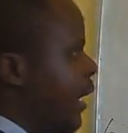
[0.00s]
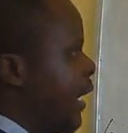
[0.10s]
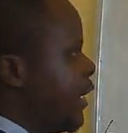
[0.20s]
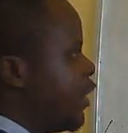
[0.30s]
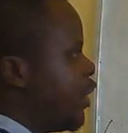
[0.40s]

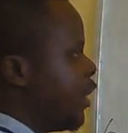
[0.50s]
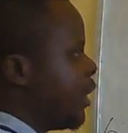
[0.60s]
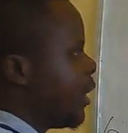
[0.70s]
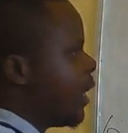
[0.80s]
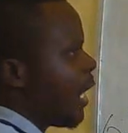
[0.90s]
and g.
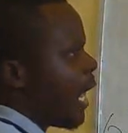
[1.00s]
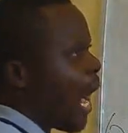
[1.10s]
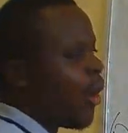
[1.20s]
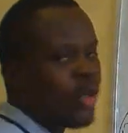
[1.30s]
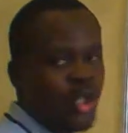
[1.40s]

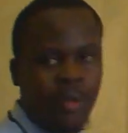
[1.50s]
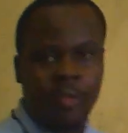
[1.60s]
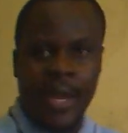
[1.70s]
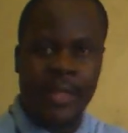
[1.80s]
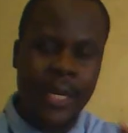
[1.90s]
How do we
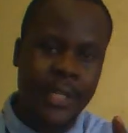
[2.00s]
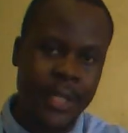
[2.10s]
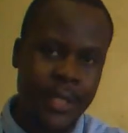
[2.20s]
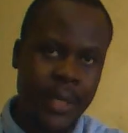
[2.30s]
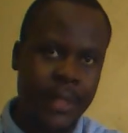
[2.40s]
find that
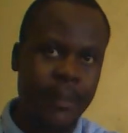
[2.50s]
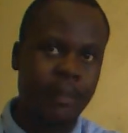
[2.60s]
distance?